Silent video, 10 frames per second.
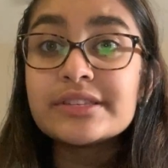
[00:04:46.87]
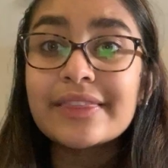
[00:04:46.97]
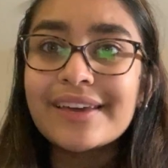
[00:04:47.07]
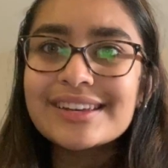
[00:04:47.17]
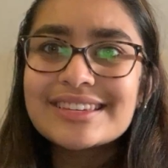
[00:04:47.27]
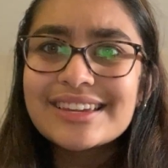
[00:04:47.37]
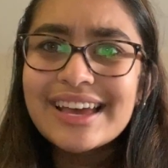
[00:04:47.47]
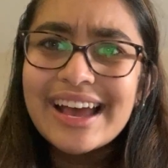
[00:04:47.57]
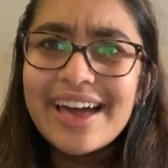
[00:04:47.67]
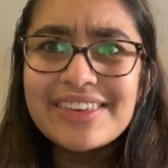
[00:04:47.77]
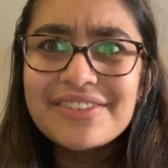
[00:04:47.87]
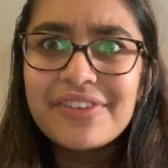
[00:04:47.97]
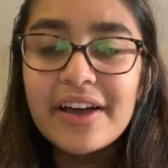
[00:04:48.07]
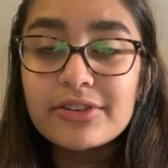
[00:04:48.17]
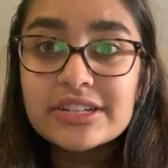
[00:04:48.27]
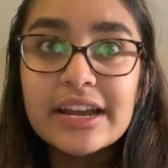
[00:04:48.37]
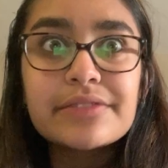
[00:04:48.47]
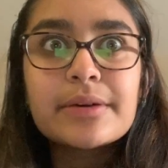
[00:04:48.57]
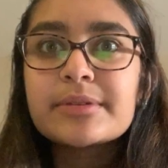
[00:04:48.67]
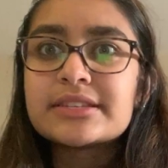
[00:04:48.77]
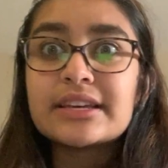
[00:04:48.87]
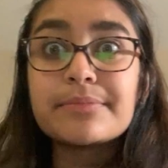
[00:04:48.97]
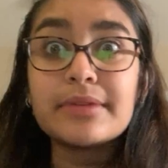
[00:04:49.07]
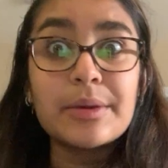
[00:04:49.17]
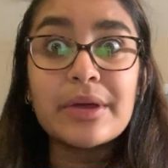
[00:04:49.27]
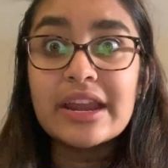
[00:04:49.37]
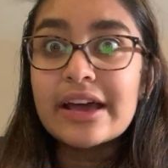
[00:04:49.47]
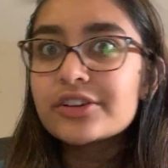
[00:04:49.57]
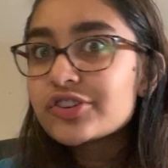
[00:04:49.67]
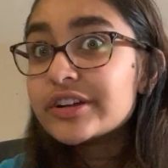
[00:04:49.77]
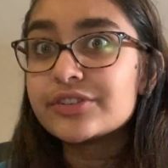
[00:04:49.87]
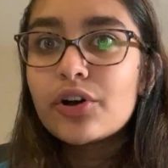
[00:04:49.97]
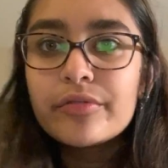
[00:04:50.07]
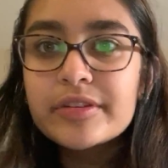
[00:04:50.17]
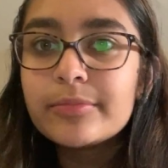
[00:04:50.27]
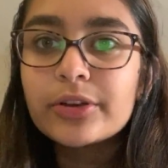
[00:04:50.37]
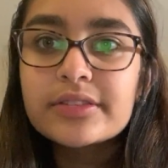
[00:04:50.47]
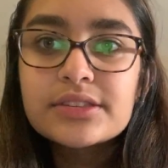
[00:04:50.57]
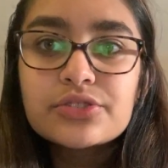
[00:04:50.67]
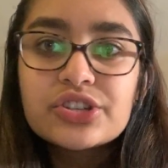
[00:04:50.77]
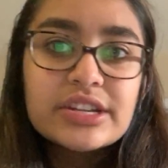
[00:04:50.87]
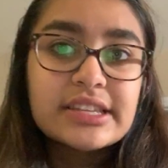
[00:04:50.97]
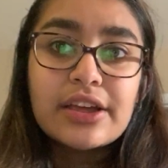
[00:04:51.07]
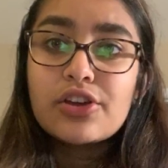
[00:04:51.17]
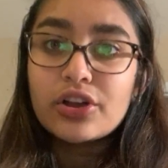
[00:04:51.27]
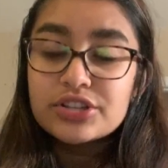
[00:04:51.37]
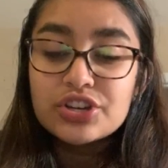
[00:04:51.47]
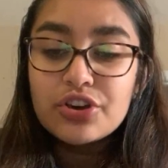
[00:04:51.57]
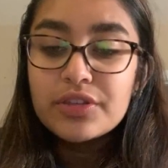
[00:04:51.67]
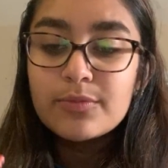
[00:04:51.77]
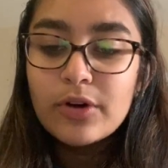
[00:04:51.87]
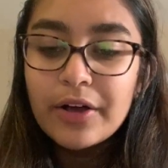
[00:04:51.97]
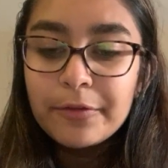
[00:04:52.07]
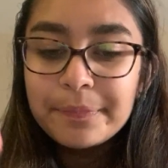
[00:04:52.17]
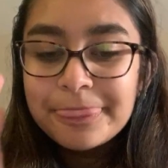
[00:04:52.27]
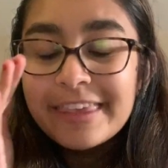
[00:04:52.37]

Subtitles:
They had like, I think 5 or 10 of them, because like they made extra. I did all of them, looked at solutions, like got to know them well.